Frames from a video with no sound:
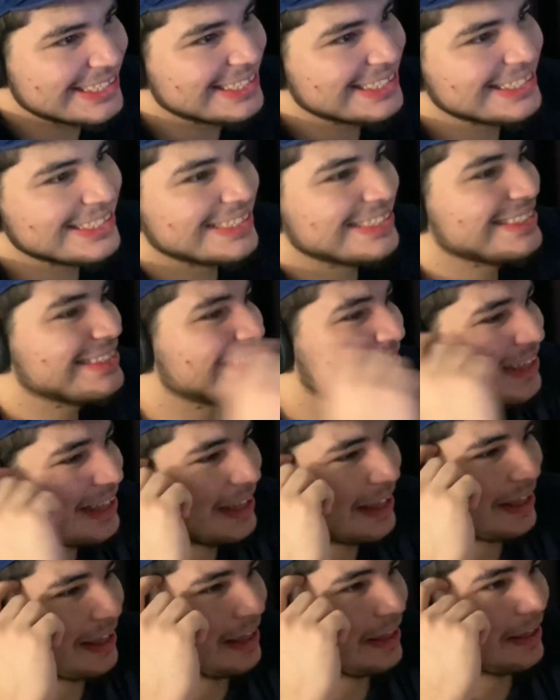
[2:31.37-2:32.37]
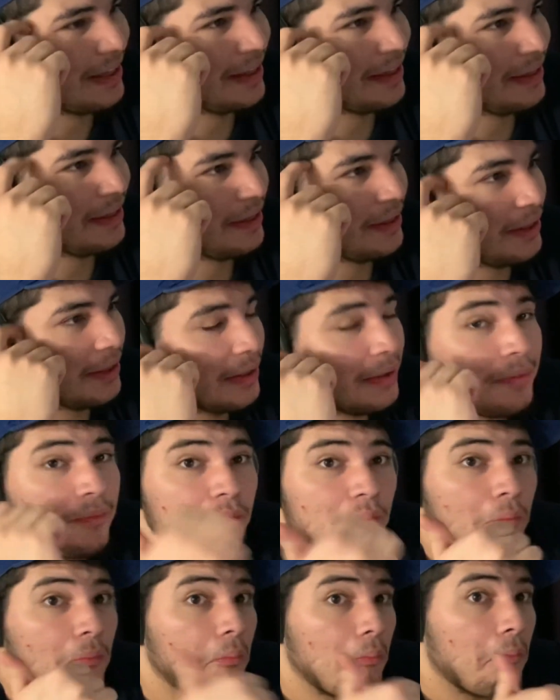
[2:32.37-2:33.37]
if you like What Feeds 2021 and the
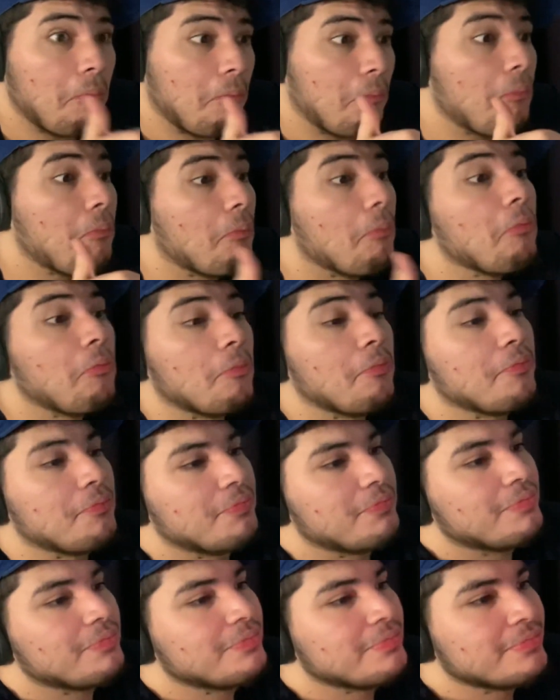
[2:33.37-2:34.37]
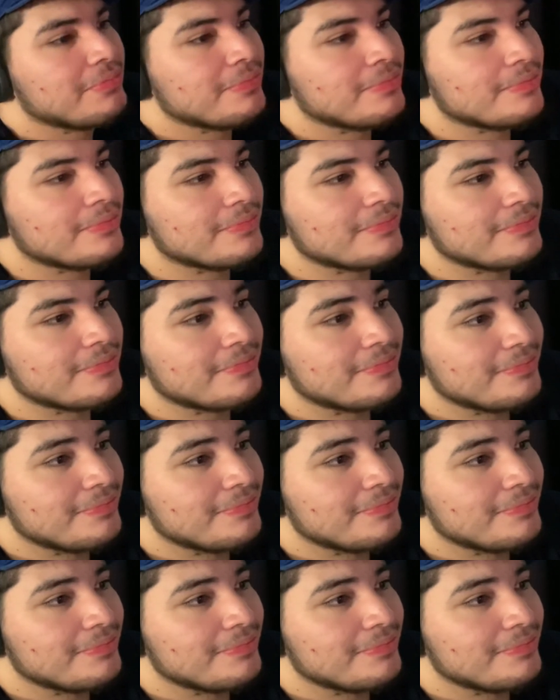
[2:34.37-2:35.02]
Genesis arc, you will love this show.